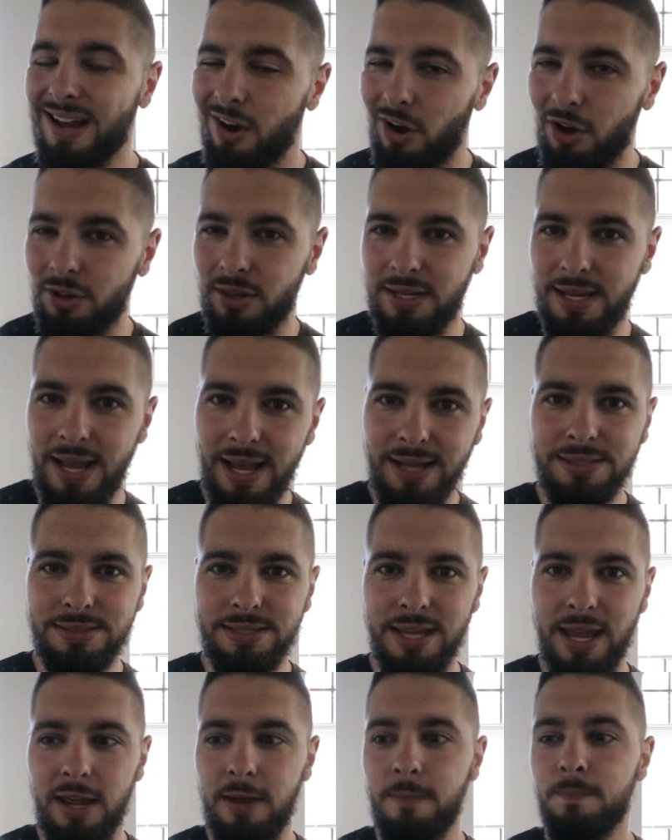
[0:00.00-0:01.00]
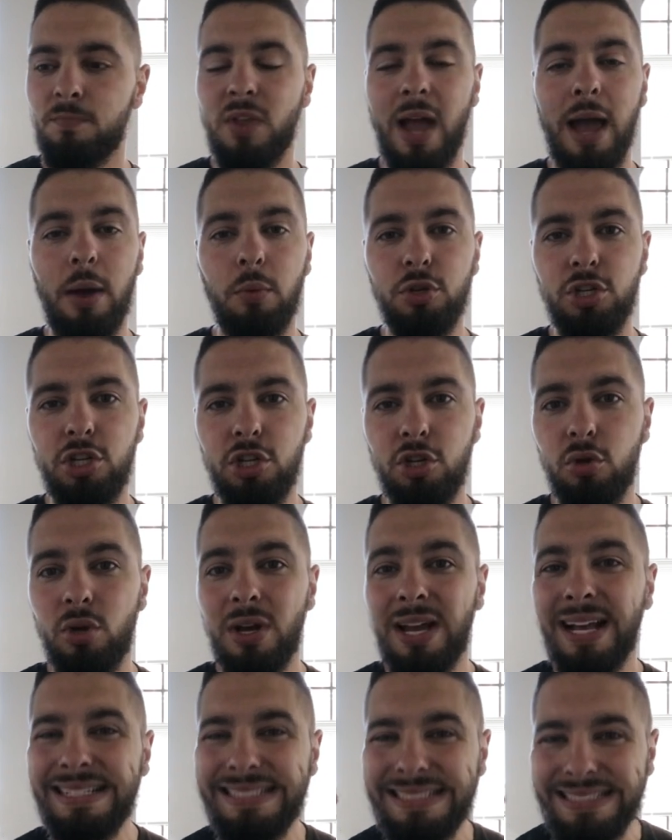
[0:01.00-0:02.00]
On the next day, I would do
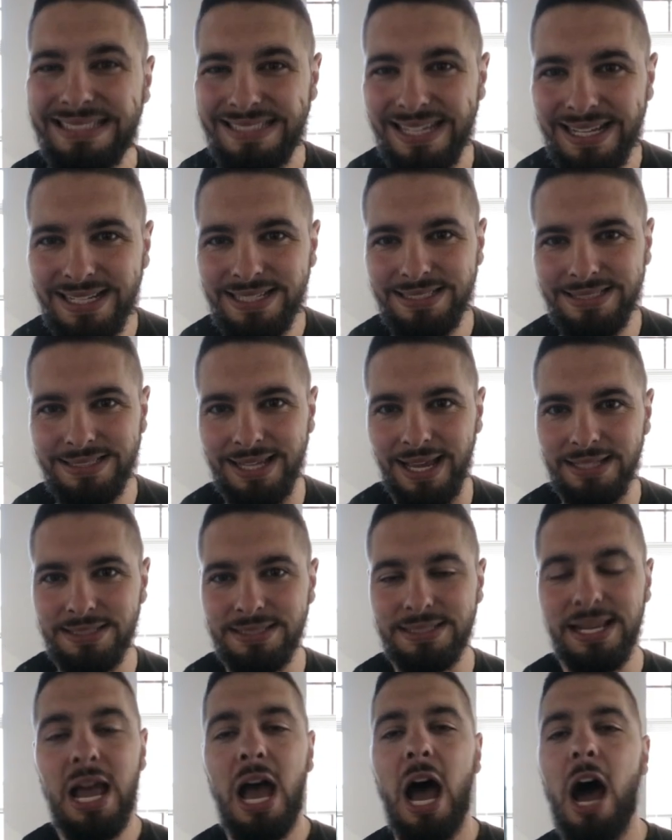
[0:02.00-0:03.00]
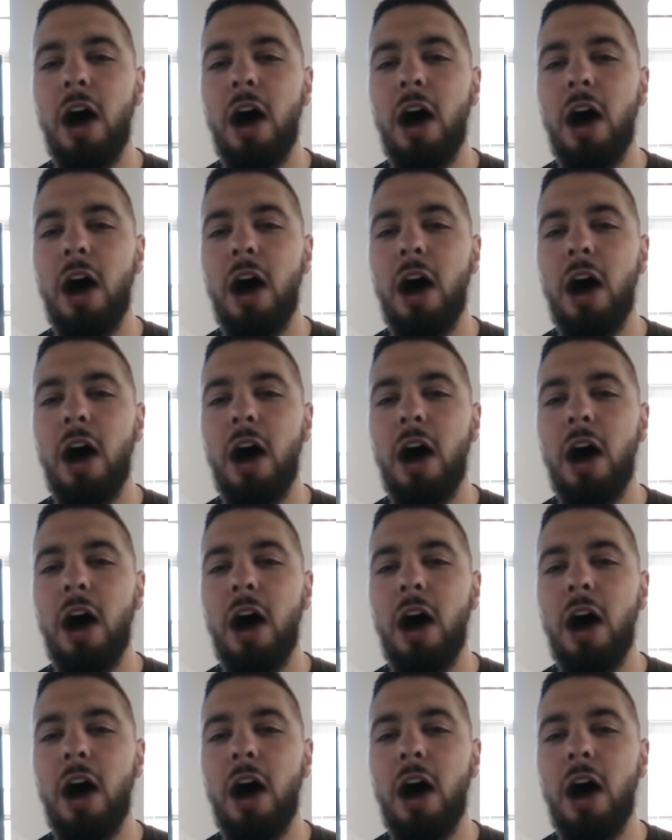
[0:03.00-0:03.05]
6 sets